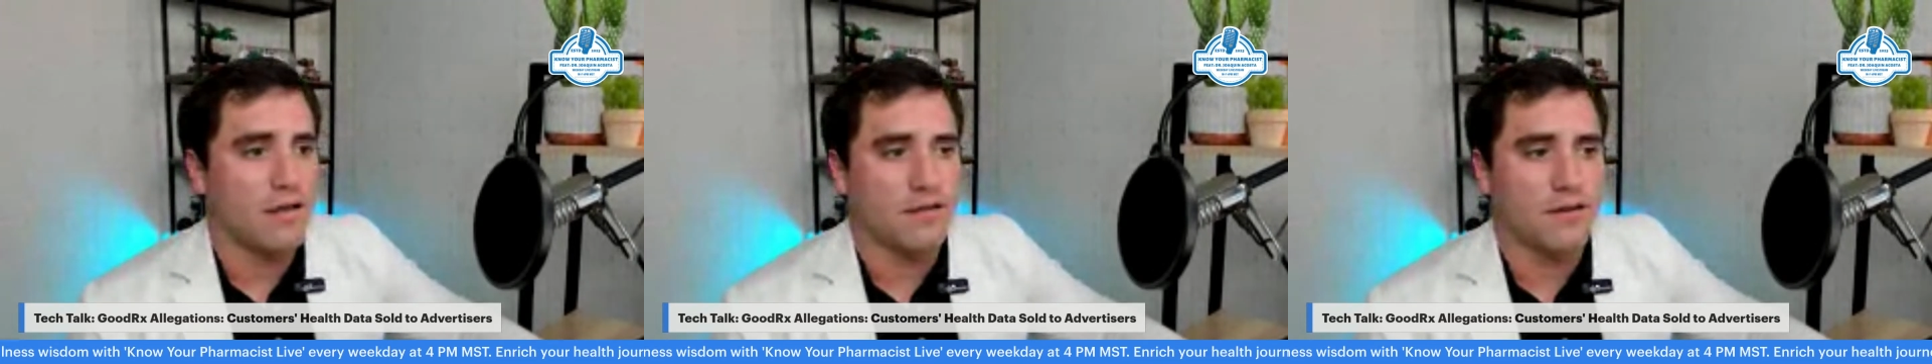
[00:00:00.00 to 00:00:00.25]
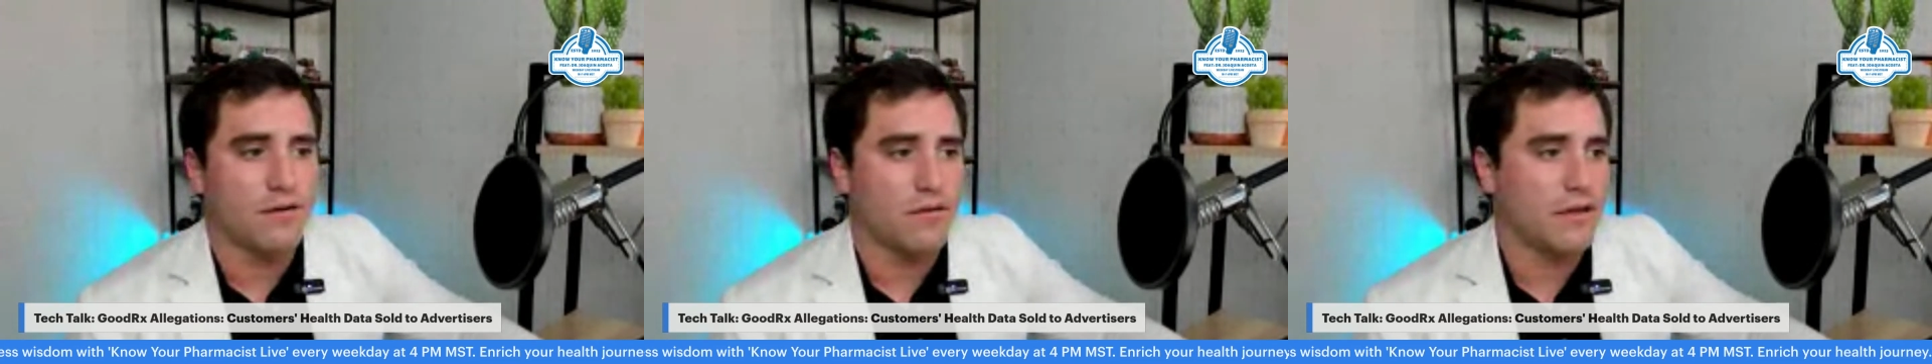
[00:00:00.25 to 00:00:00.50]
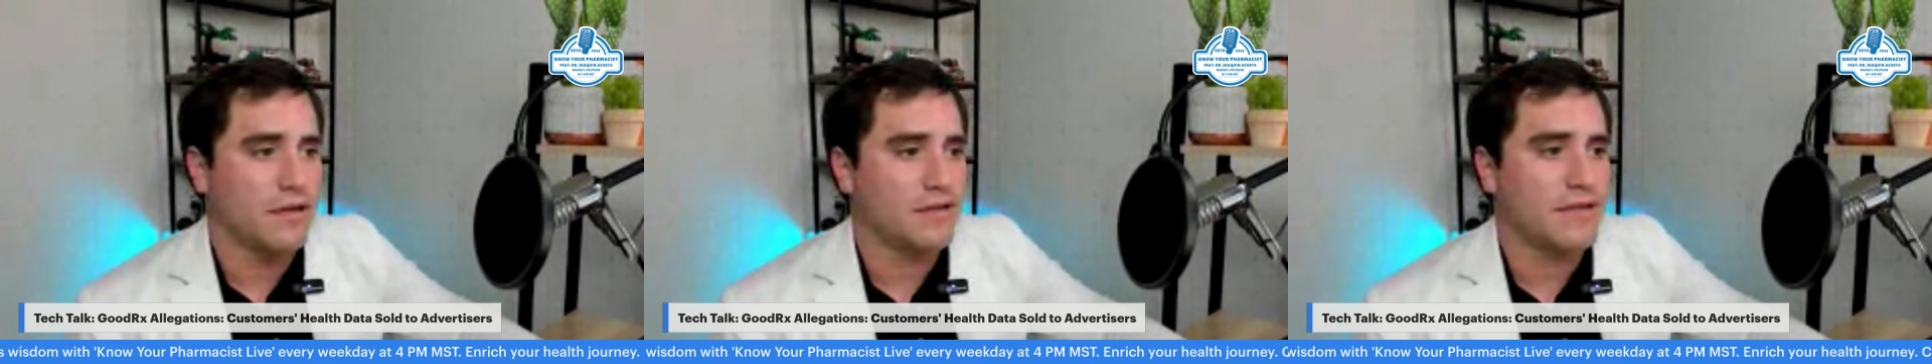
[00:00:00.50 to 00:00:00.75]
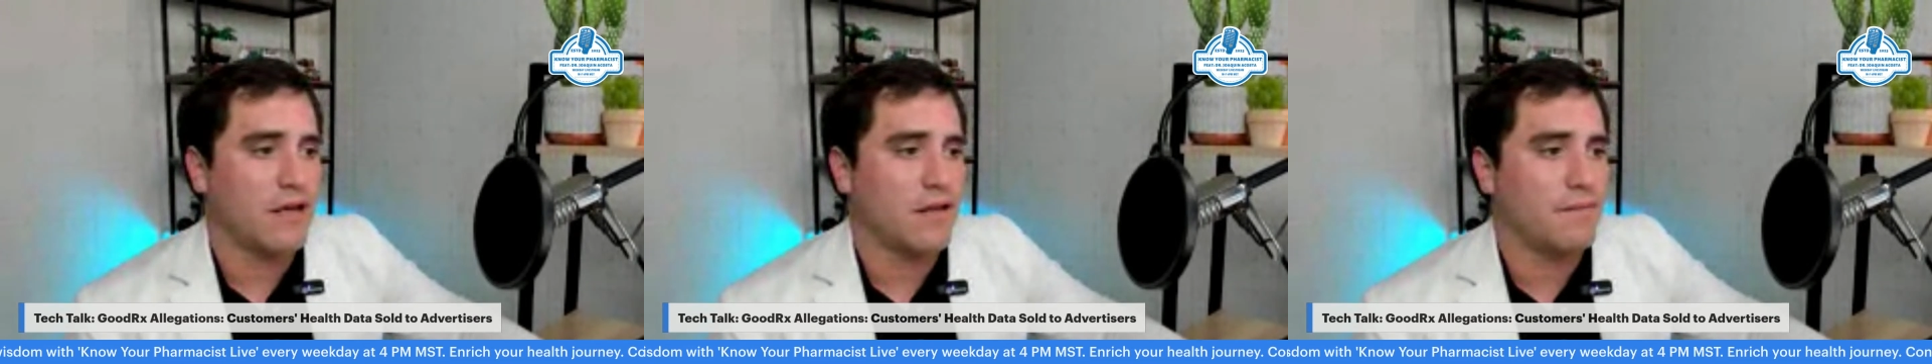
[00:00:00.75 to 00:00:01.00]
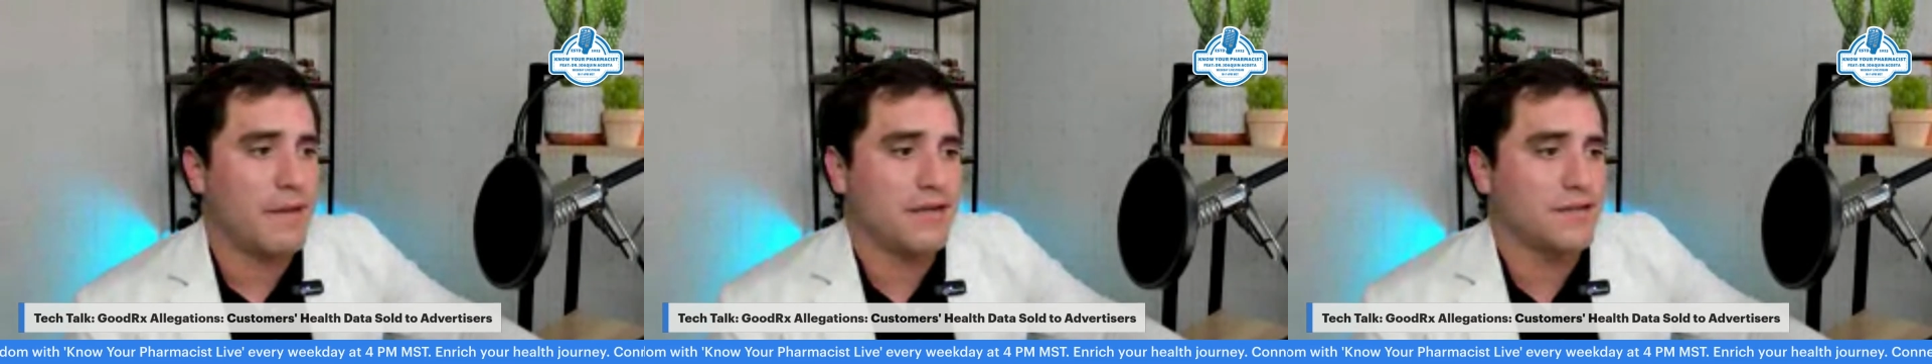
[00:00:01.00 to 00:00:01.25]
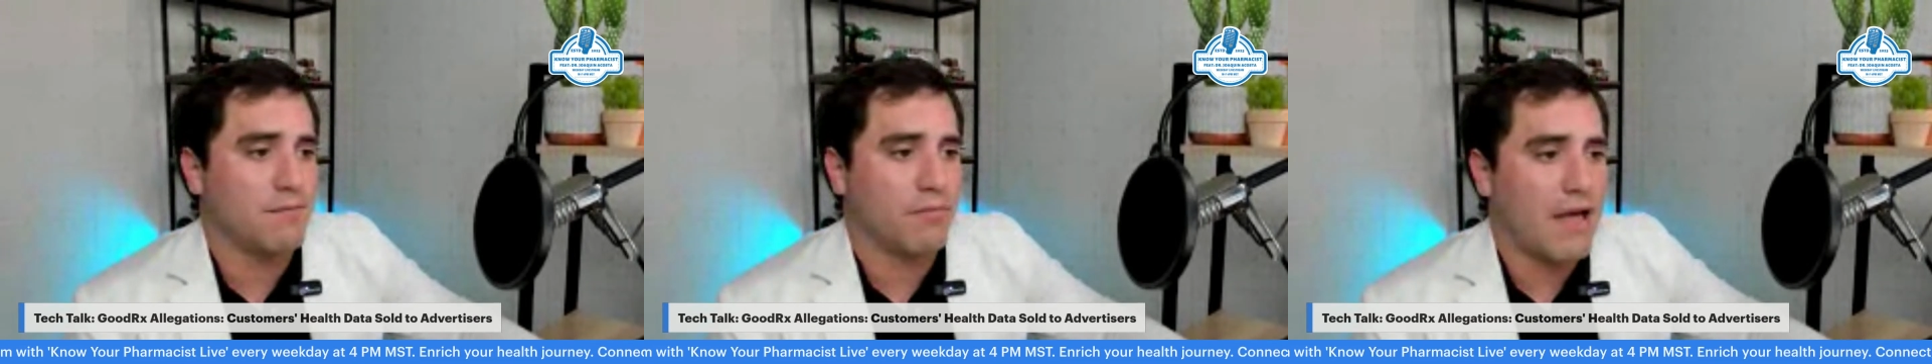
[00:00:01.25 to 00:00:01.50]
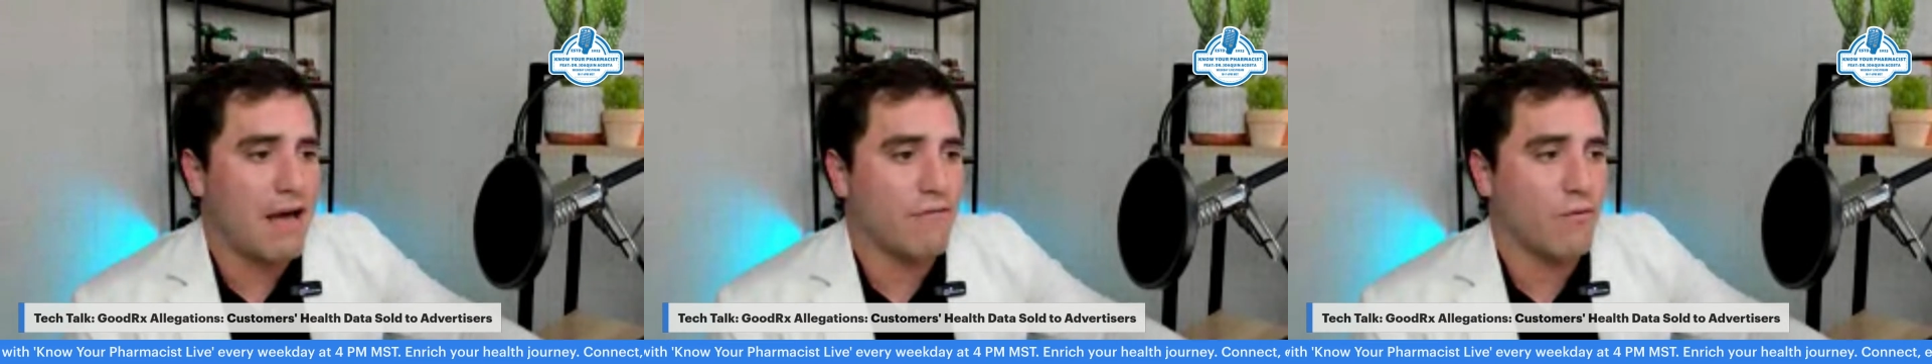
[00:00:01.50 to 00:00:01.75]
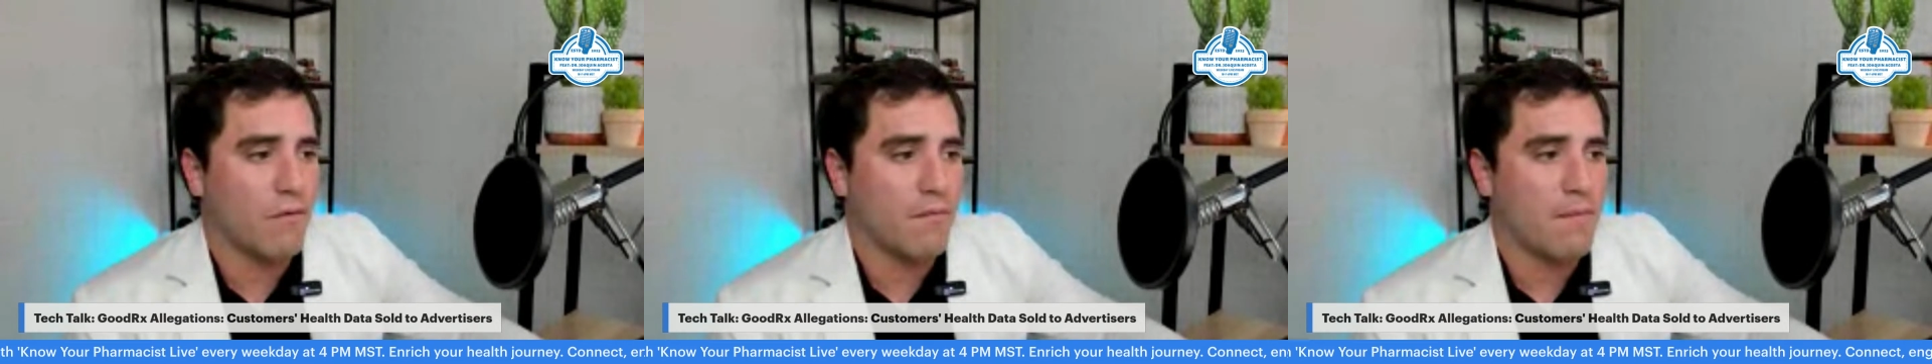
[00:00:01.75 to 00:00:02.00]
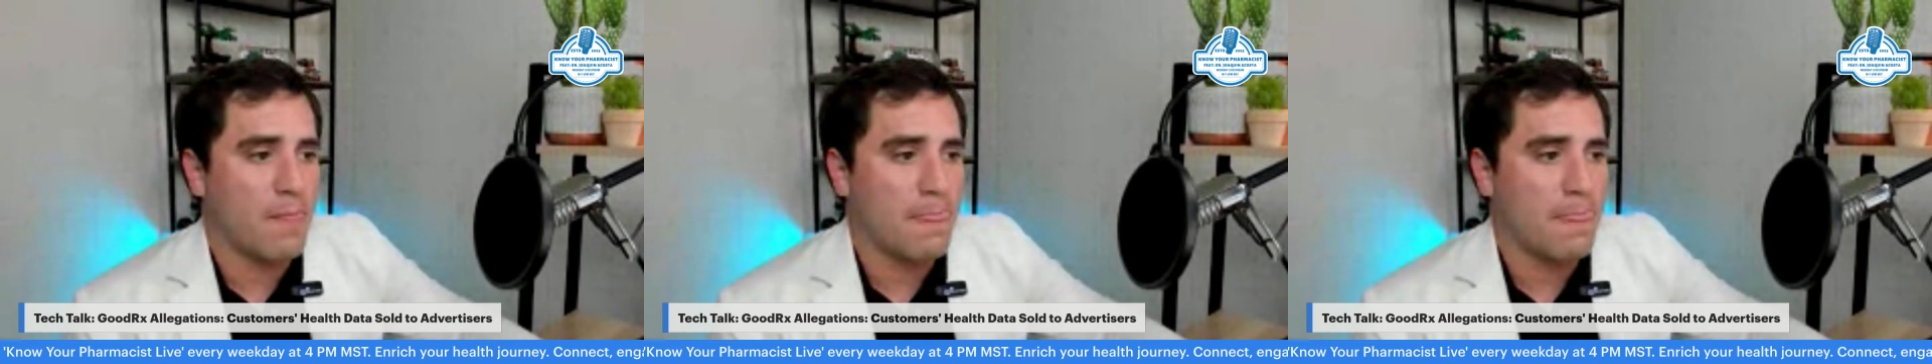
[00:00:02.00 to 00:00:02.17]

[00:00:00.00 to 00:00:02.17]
literally telemedicine platform.